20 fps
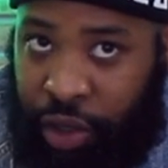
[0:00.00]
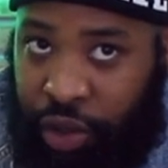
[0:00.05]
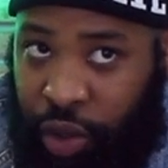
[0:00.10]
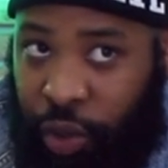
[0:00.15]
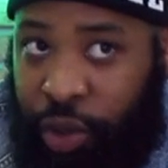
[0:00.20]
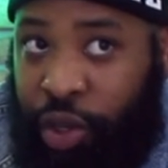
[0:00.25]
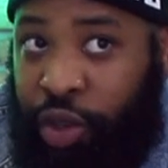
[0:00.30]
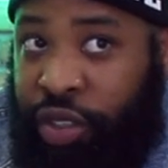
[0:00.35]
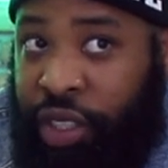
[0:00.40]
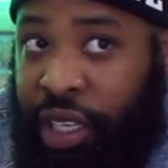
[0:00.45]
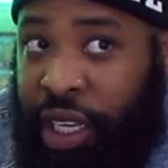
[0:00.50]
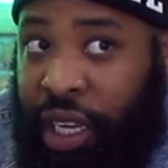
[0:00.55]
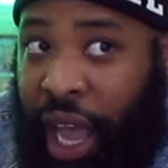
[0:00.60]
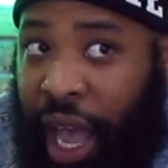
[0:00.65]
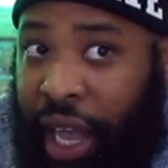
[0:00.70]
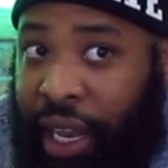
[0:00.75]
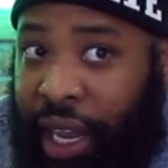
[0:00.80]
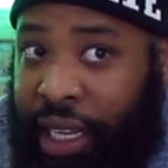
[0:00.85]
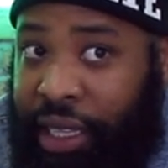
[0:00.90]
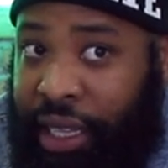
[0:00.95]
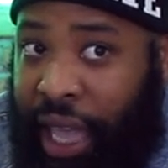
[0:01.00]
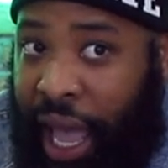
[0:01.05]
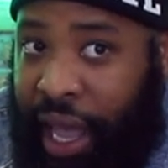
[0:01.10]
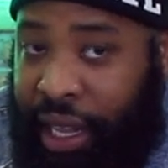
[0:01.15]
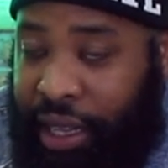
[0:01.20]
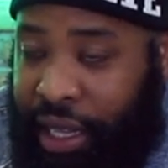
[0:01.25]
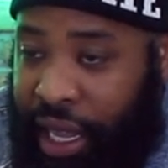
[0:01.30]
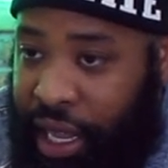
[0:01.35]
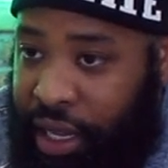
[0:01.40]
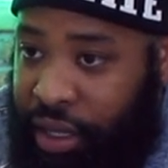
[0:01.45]
So when you see a guy like
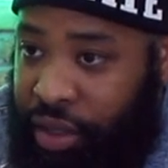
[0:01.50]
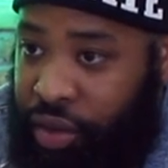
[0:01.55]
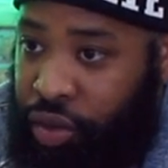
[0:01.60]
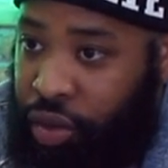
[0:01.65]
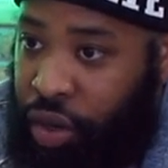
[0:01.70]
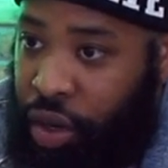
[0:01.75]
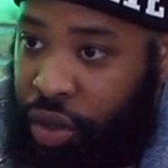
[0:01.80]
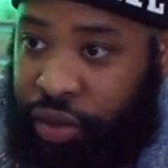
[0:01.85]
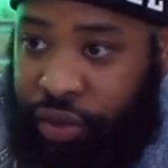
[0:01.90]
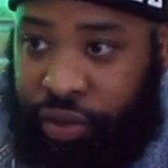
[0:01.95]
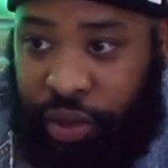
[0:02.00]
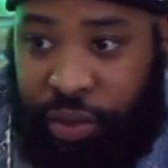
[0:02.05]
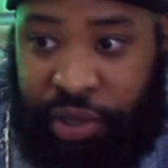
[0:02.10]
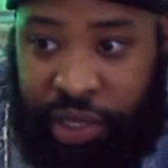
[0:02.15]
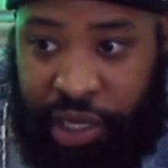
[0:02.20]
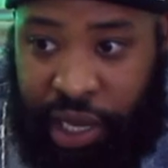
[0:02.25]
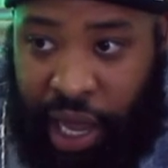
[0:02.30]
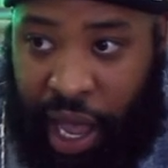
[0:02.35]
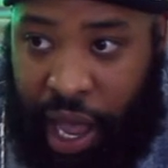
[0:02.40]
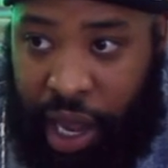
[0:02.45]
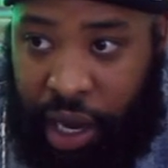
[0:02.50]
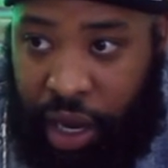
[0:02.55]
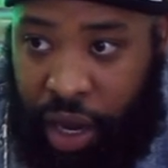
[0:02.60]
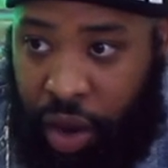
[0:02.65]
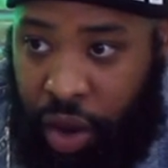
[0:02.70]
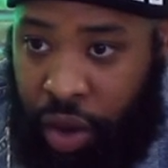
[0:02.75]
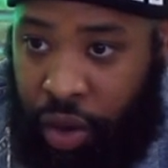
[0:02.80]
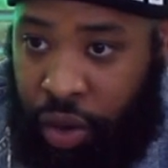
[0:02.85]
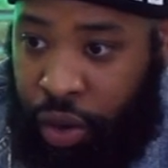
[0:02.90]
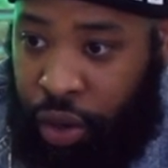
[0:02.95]
that, that you know is from
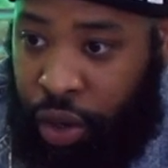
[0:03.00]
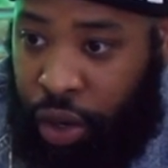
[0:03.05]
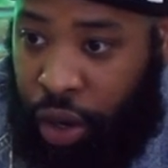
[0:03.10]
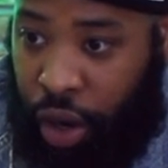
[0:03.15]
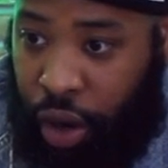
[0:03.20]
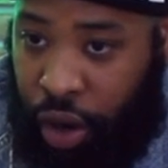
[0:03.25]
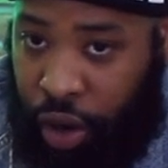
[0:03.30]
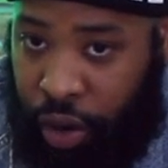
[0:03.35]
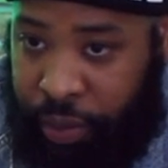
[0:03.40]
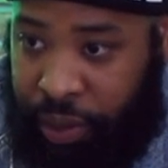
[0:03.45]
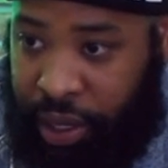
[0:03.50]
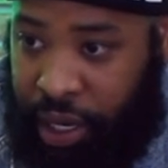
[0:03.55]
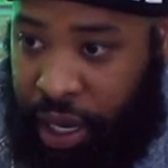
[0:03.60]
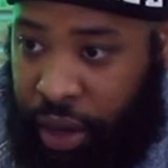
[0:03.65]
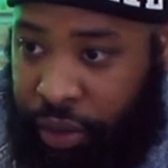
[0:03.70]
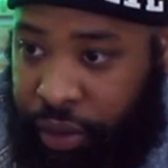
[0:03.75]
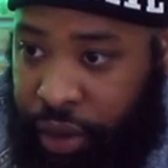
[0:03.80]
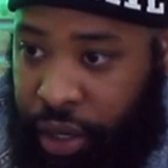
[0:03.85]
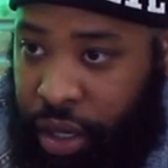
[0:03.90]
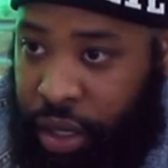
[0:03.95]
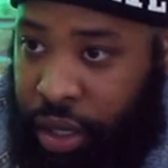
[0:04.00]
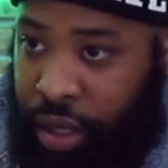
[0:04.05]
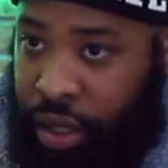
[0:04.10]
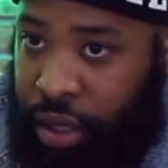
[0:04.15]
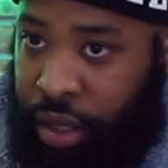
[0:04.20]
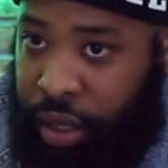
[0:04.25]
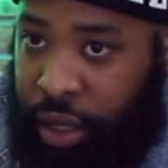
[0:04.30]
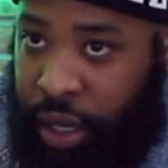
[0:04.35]
Chicago, urban area,